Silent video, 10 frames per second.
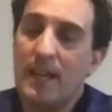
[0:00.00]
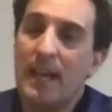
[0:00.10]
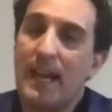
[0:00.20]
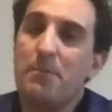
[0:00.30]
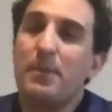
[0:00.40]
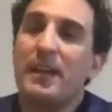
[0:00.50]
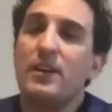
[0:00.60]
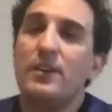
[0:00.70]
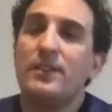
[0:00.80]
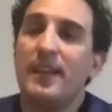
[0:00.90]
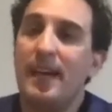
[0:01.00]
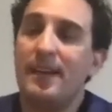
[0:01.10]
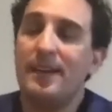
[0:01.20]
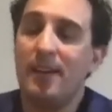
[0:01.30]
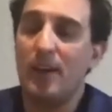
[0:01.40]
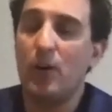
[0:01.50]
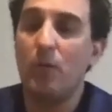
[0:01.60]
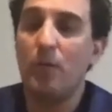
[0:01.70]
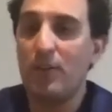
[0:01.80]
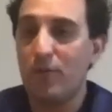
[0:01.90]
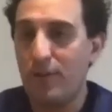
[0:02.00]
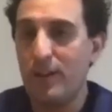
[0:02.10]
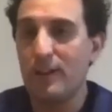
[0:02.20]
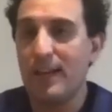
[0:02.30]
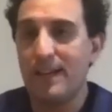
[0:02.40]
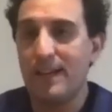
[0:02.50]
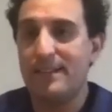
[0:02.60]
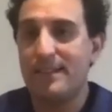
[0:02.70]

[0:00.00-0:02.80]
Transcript: and because they almost feel like it's